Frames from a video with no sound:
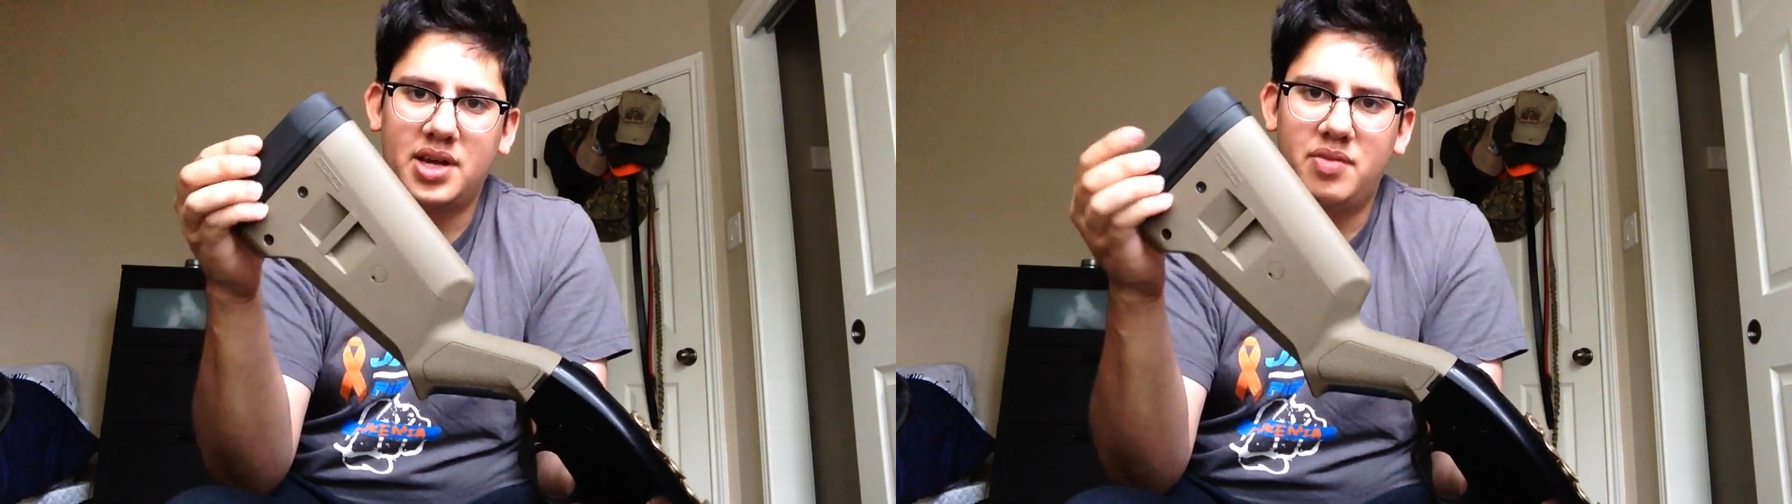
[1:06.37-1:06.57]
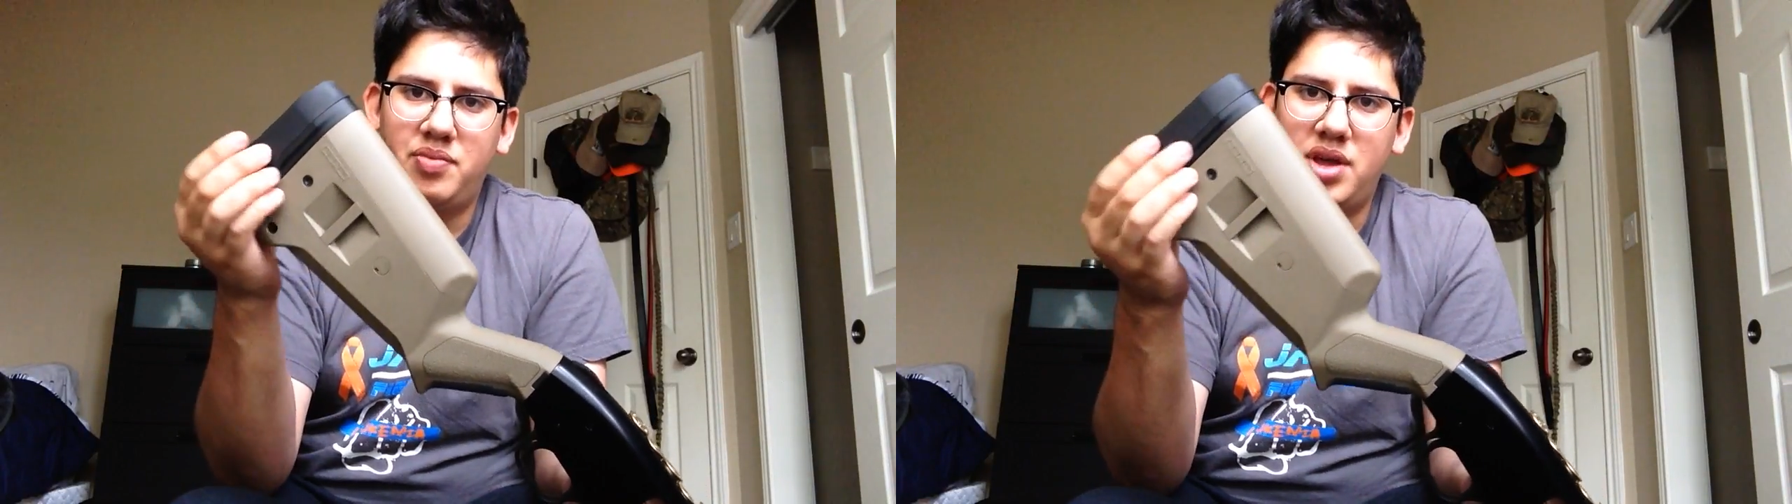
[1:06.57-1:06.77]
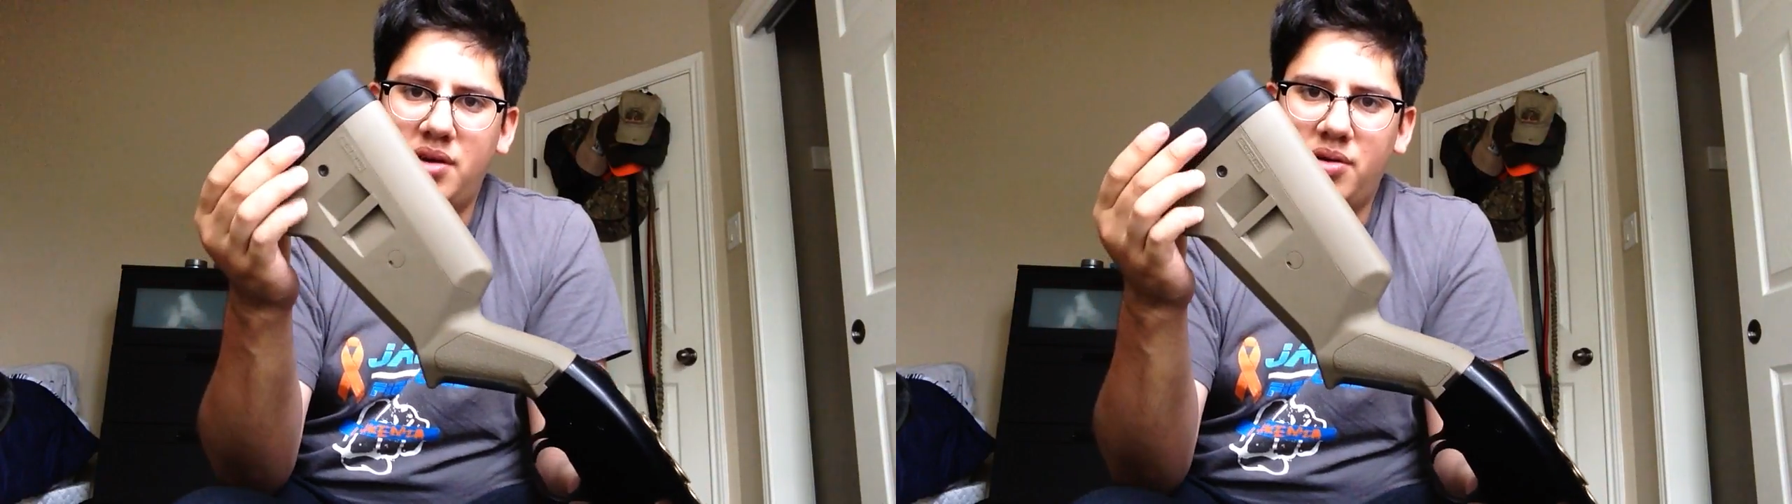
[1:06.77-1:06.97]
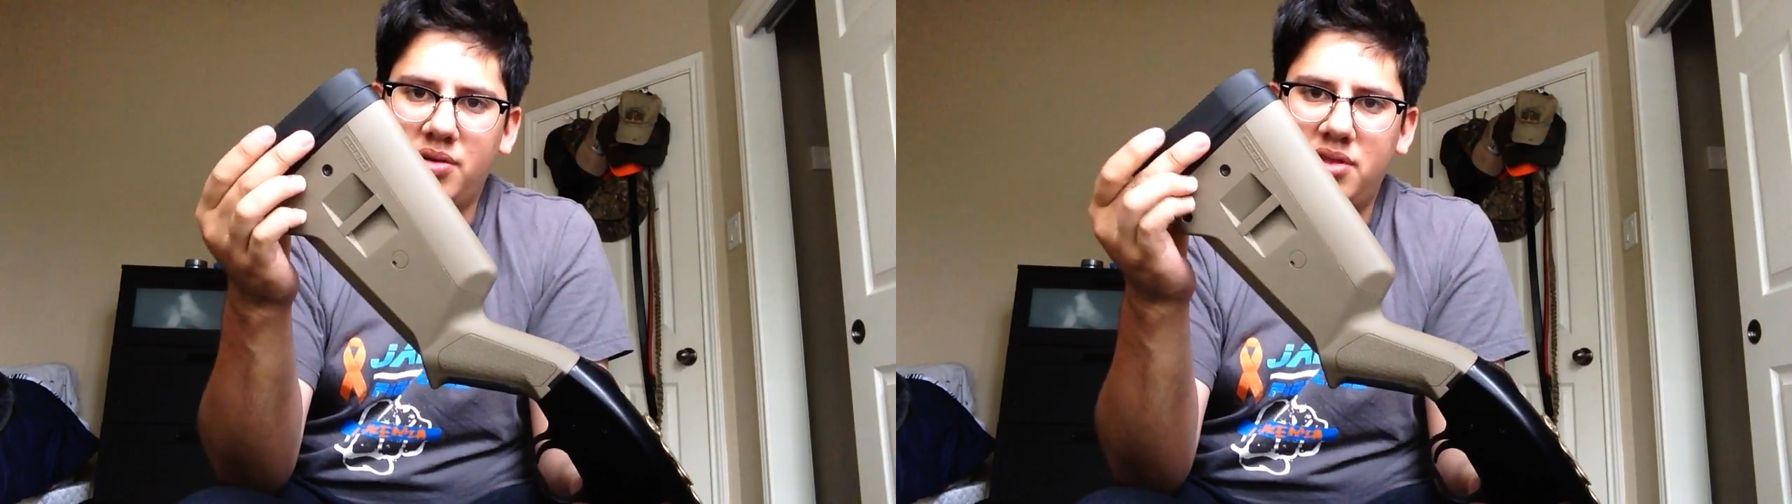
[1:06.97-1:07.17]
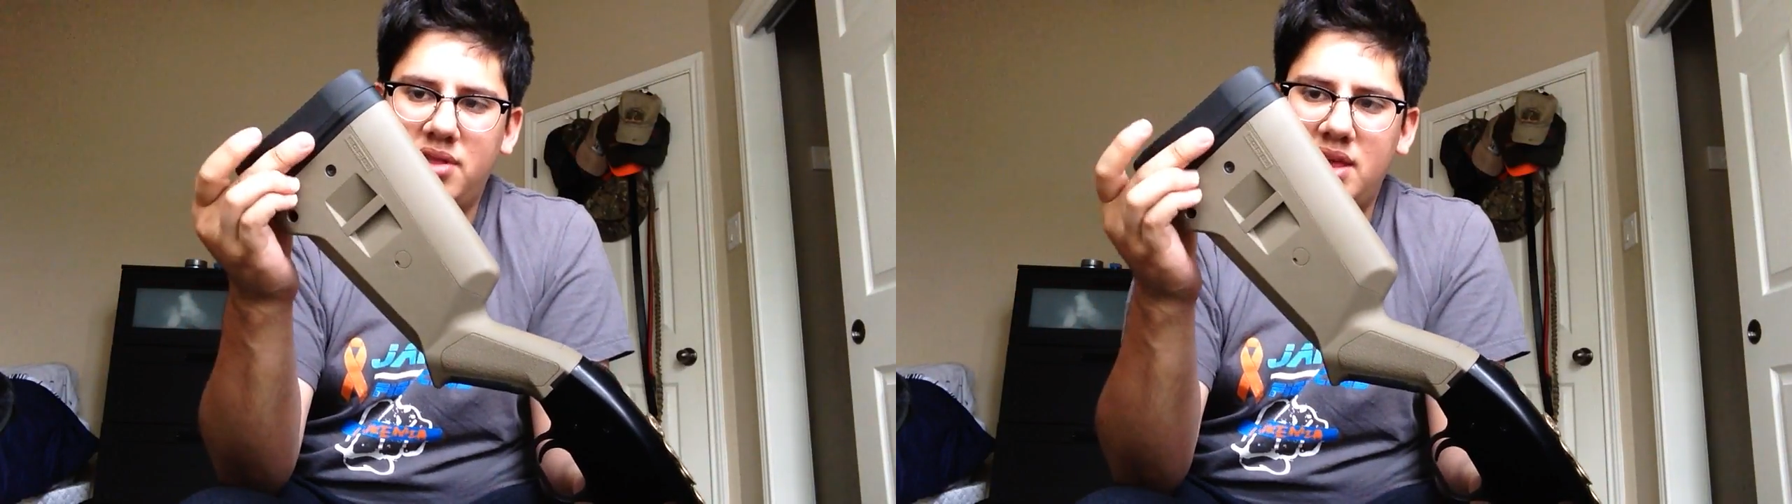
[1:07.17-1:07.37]
got a big
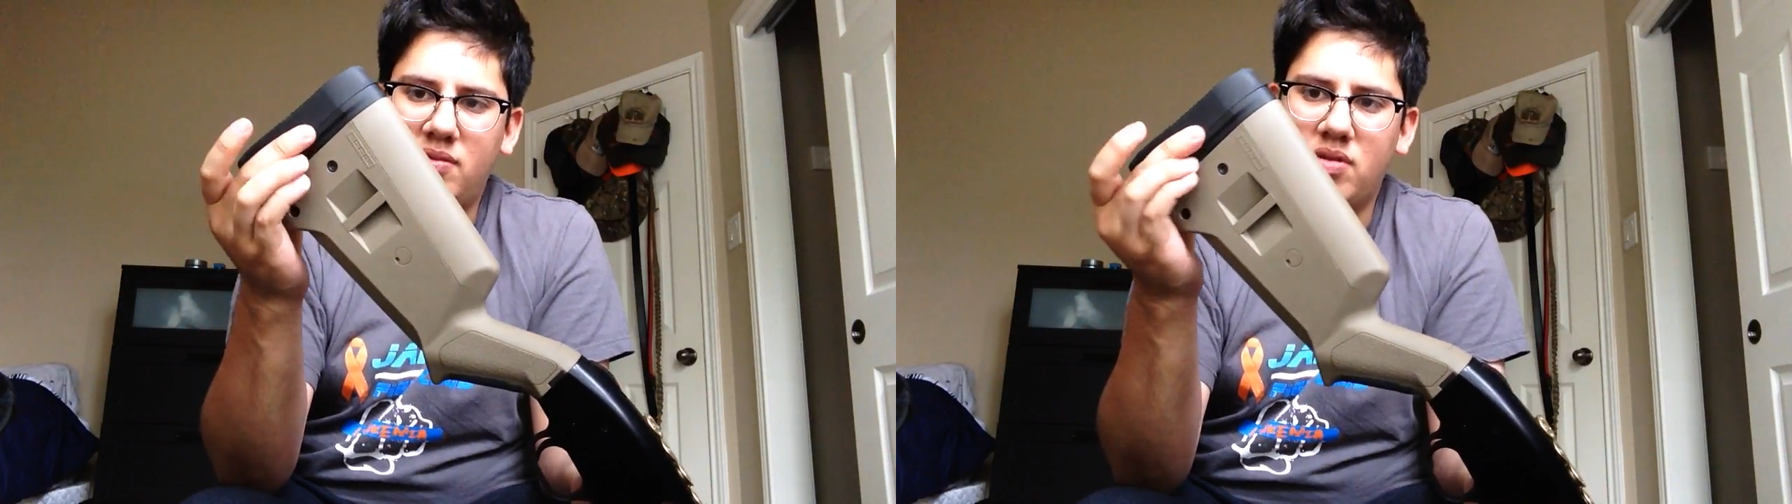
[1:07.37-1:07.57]
old thick